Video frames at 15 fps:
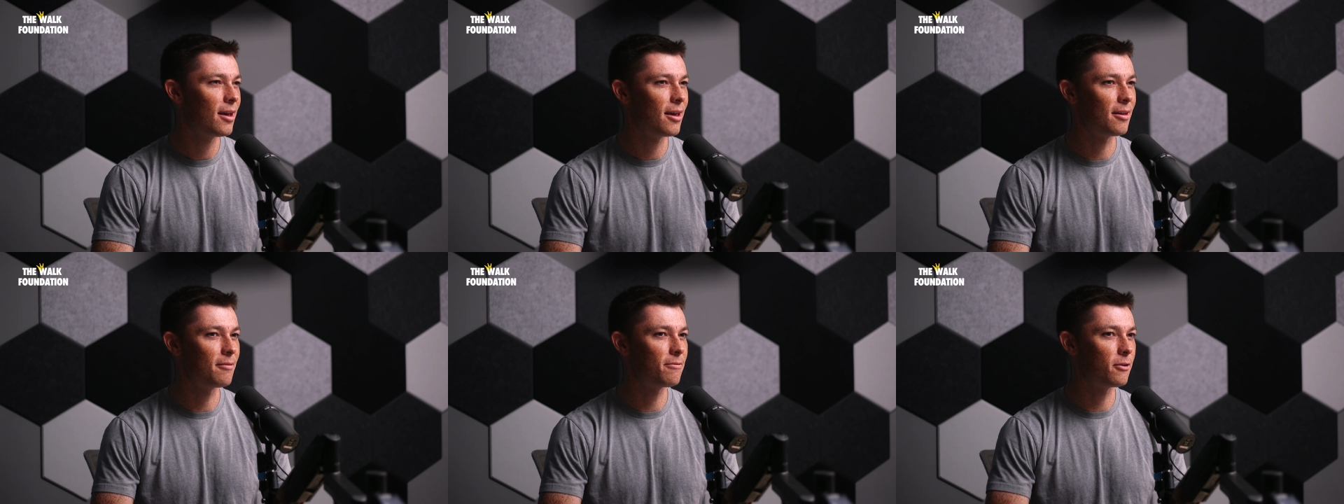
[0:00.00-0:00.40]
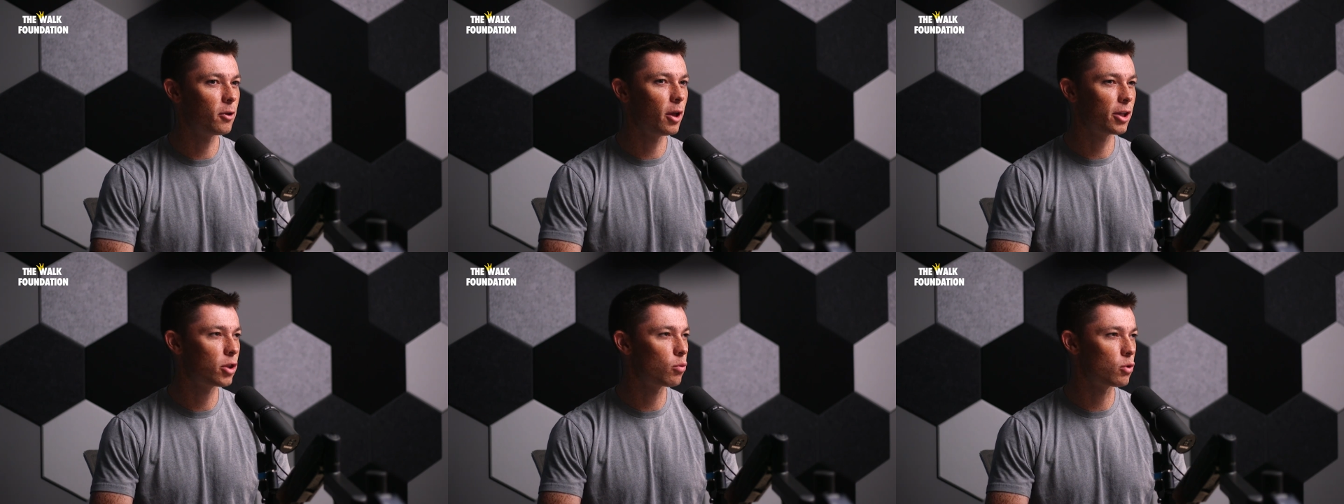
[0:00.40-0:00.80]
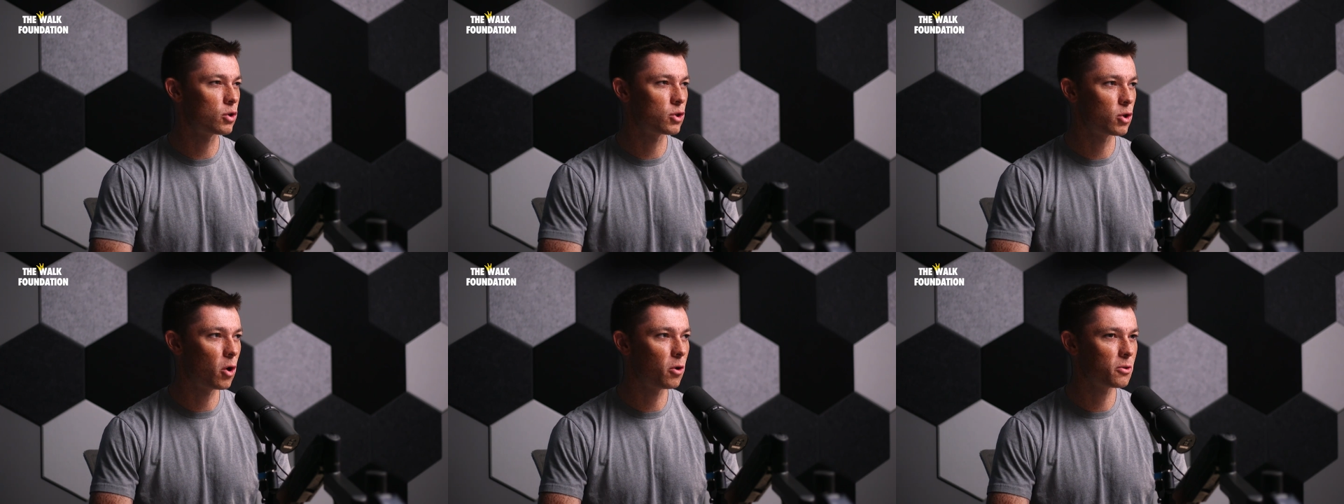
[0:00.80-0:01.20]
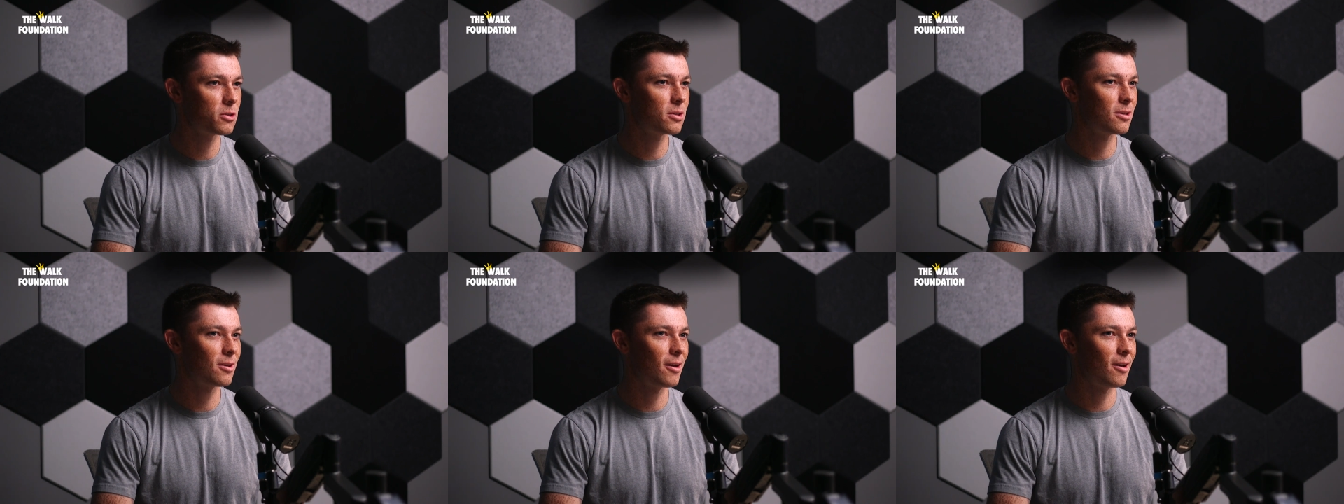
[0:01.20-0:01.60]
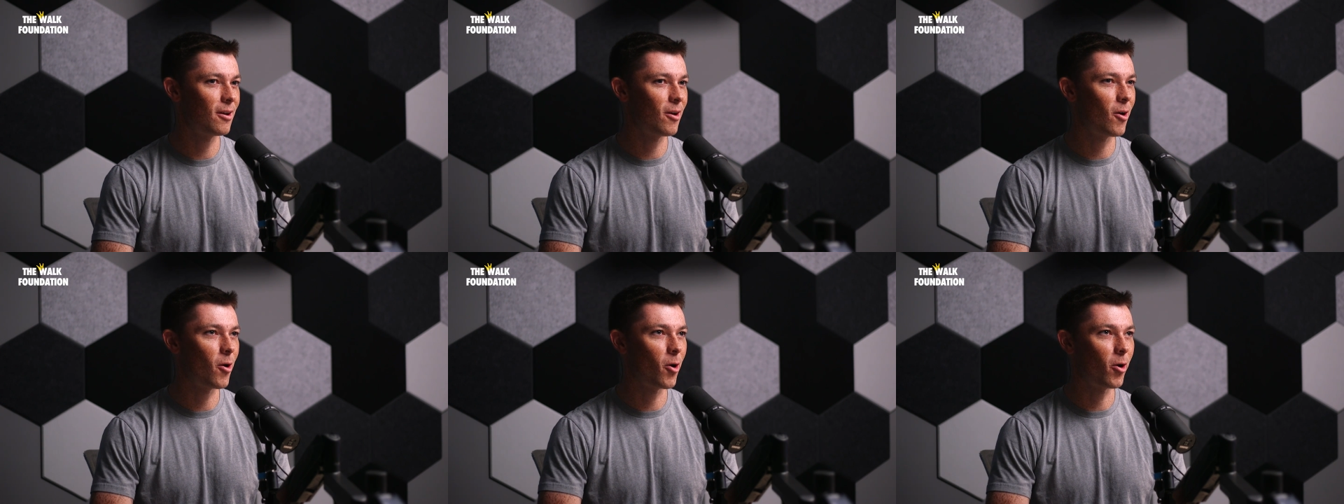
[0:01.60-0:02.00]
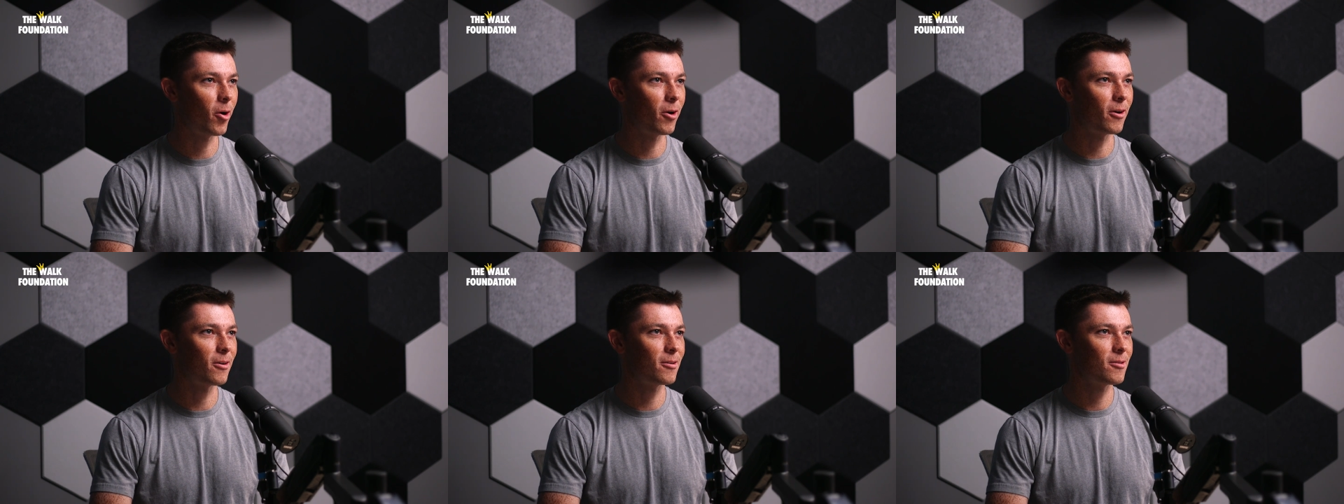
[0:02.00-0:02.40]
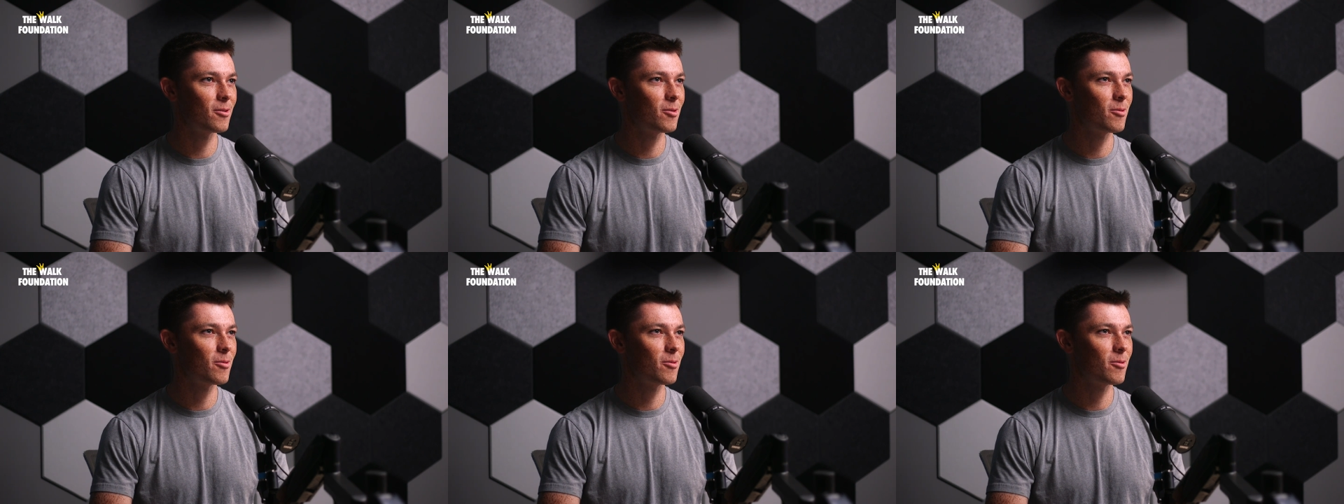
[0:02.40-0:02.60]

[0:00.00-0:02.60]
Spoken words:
and feel like the results are